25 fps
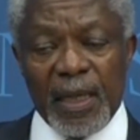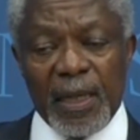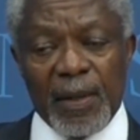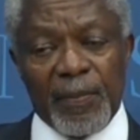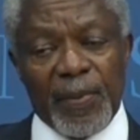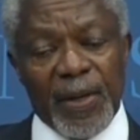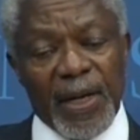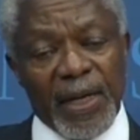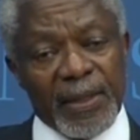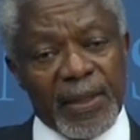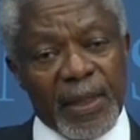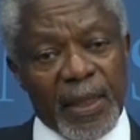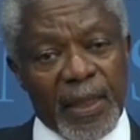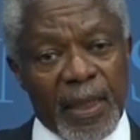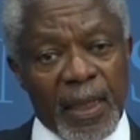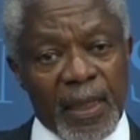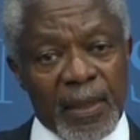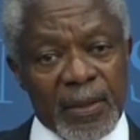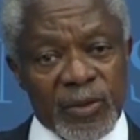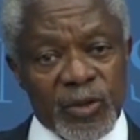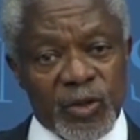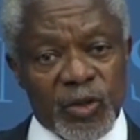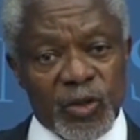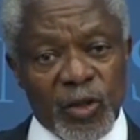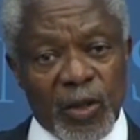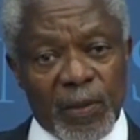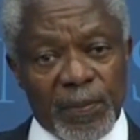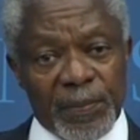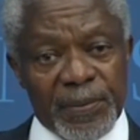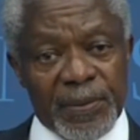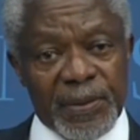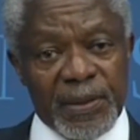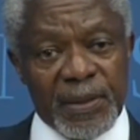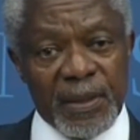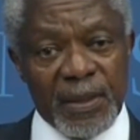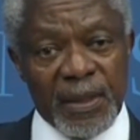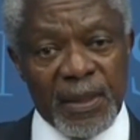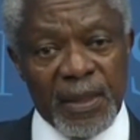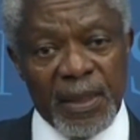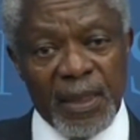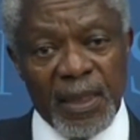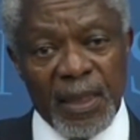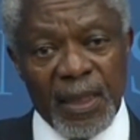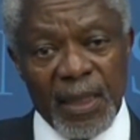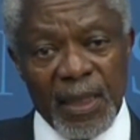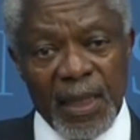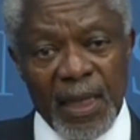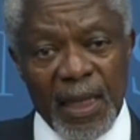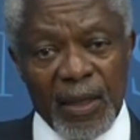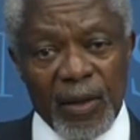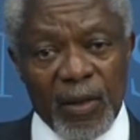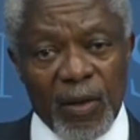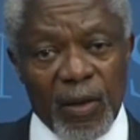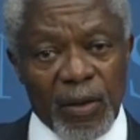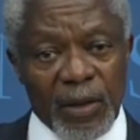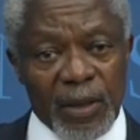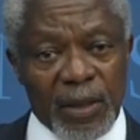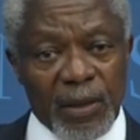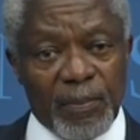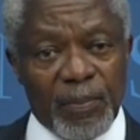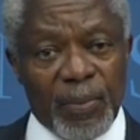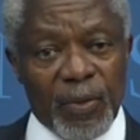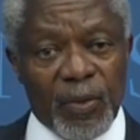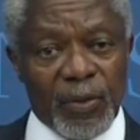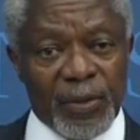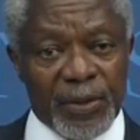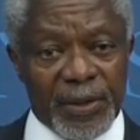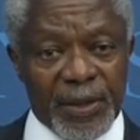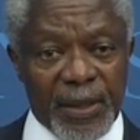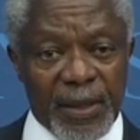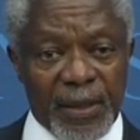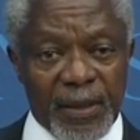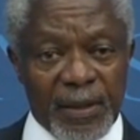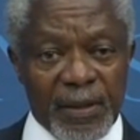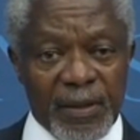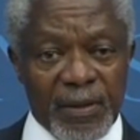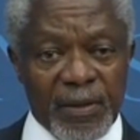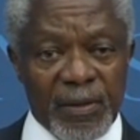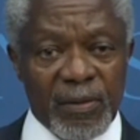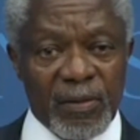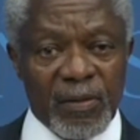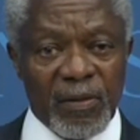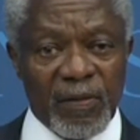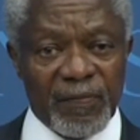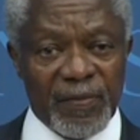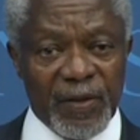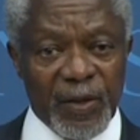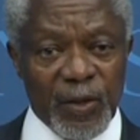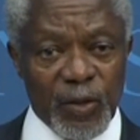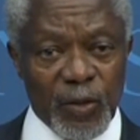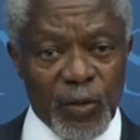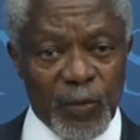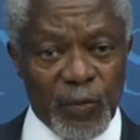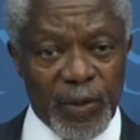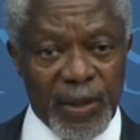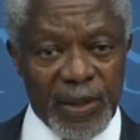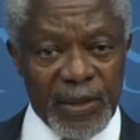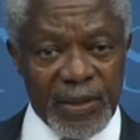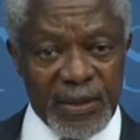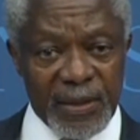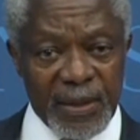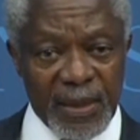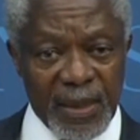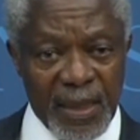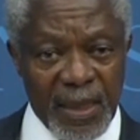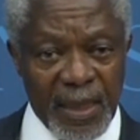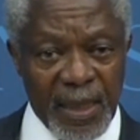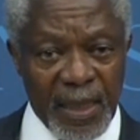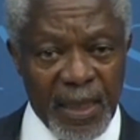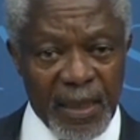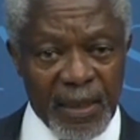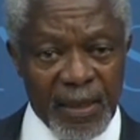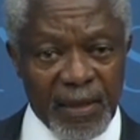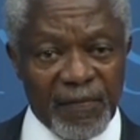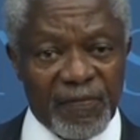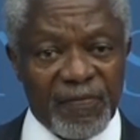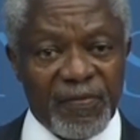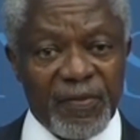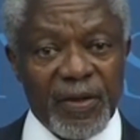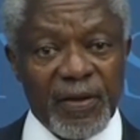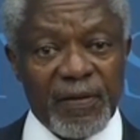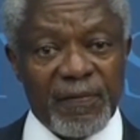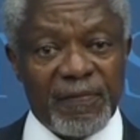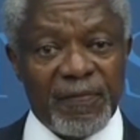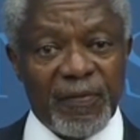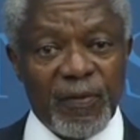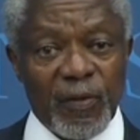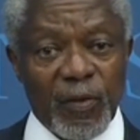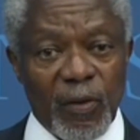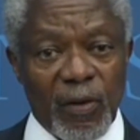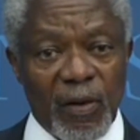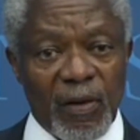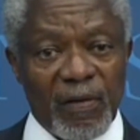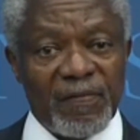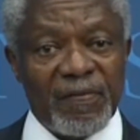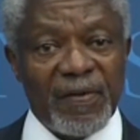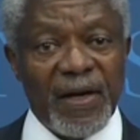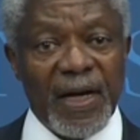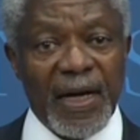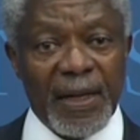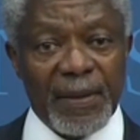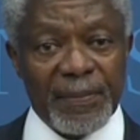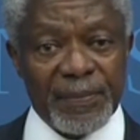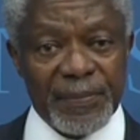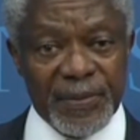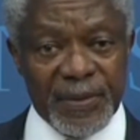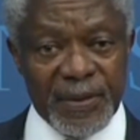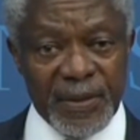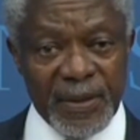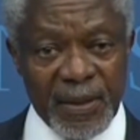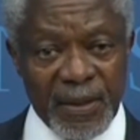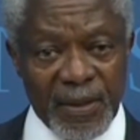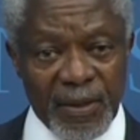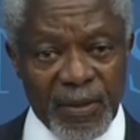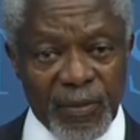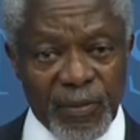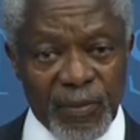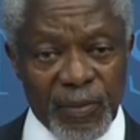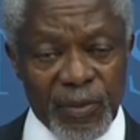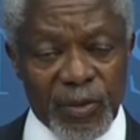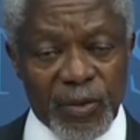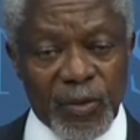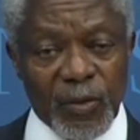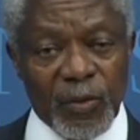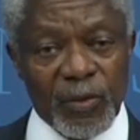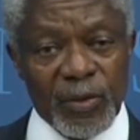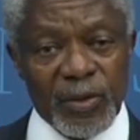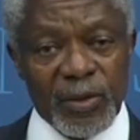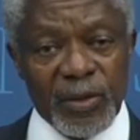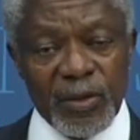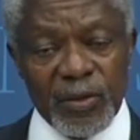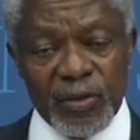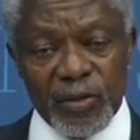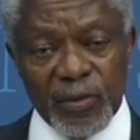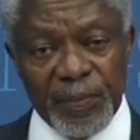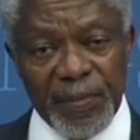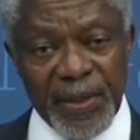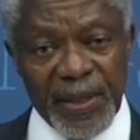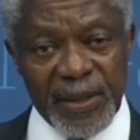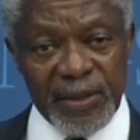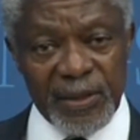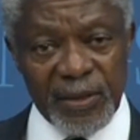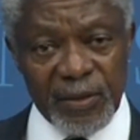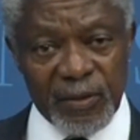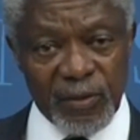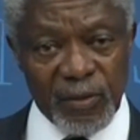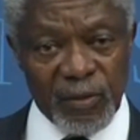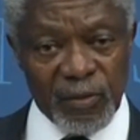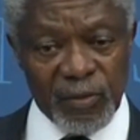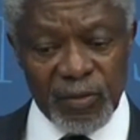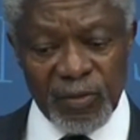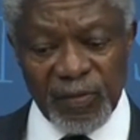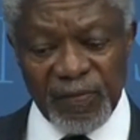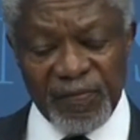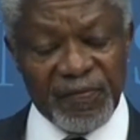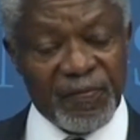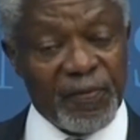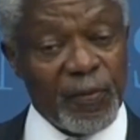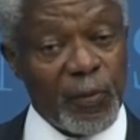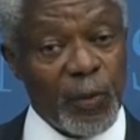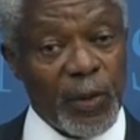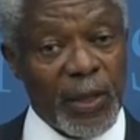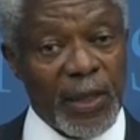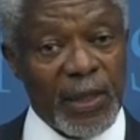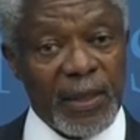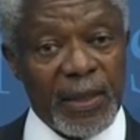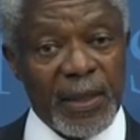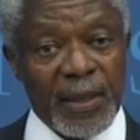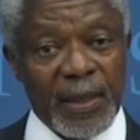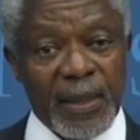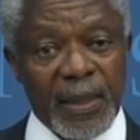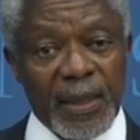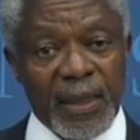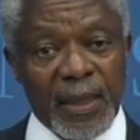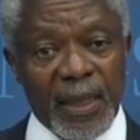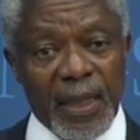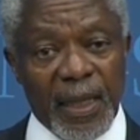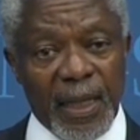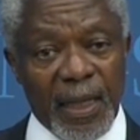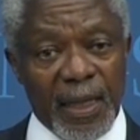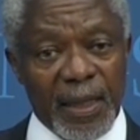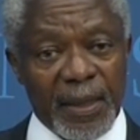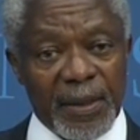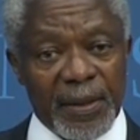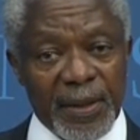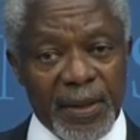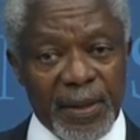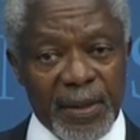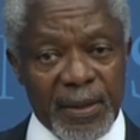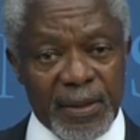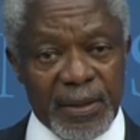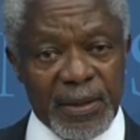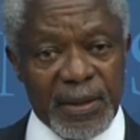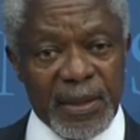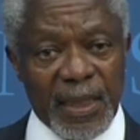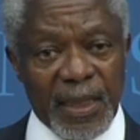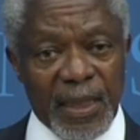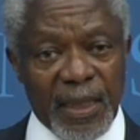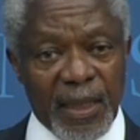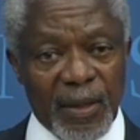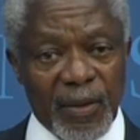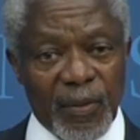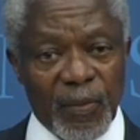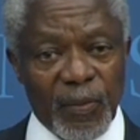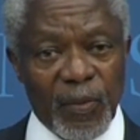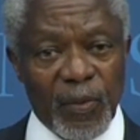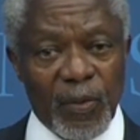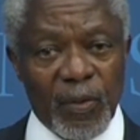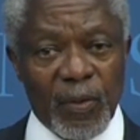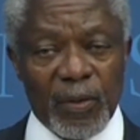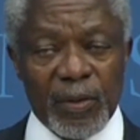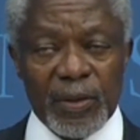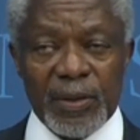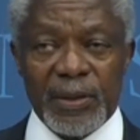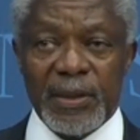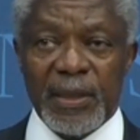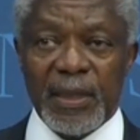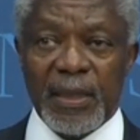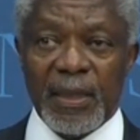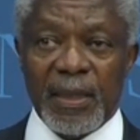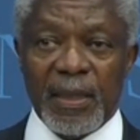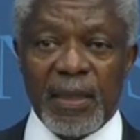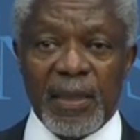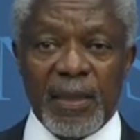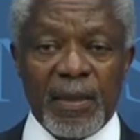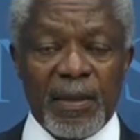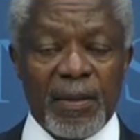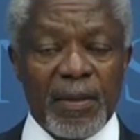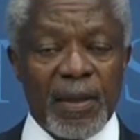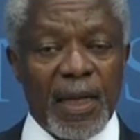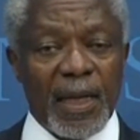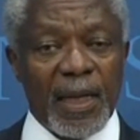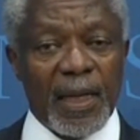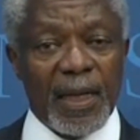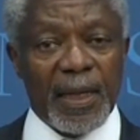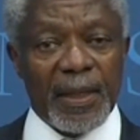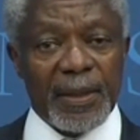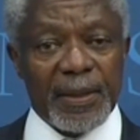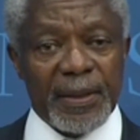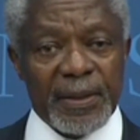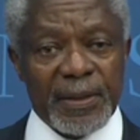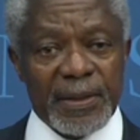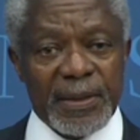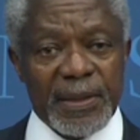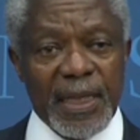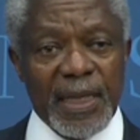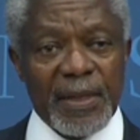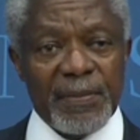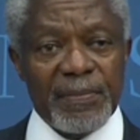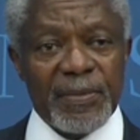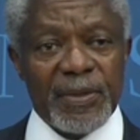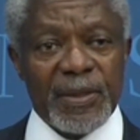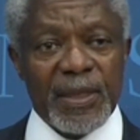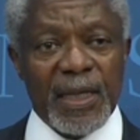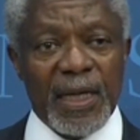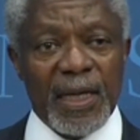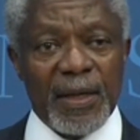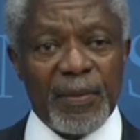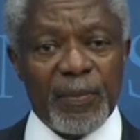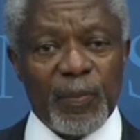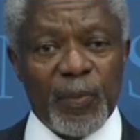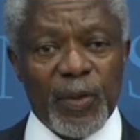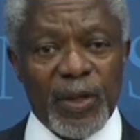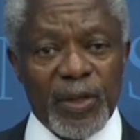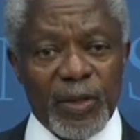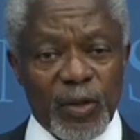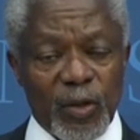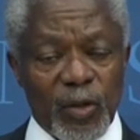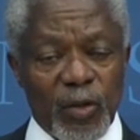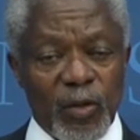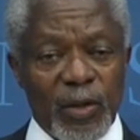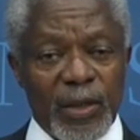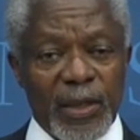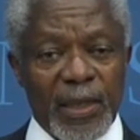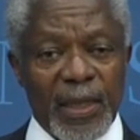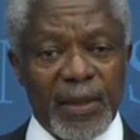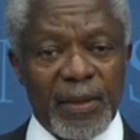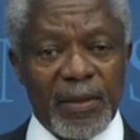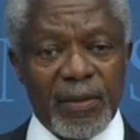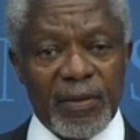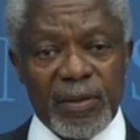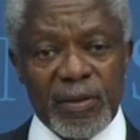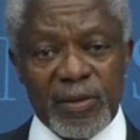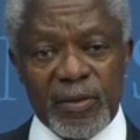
about the gun shops along the border of the US and the free flow of arms which goes into Mexico to fuel these wars. At the same time, when you look at the